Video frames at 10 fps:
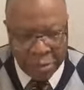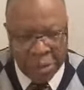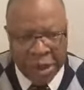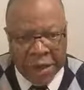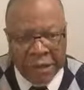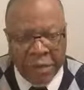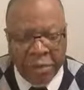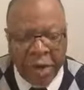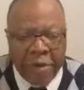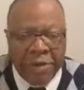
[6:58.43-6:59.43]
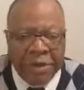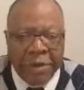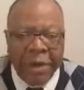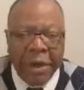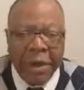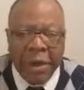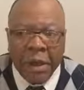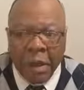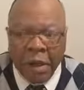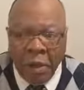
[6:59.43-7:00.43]
priests and prophets in the
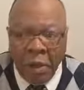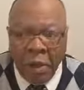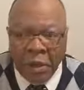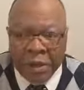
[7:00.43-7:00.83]
Old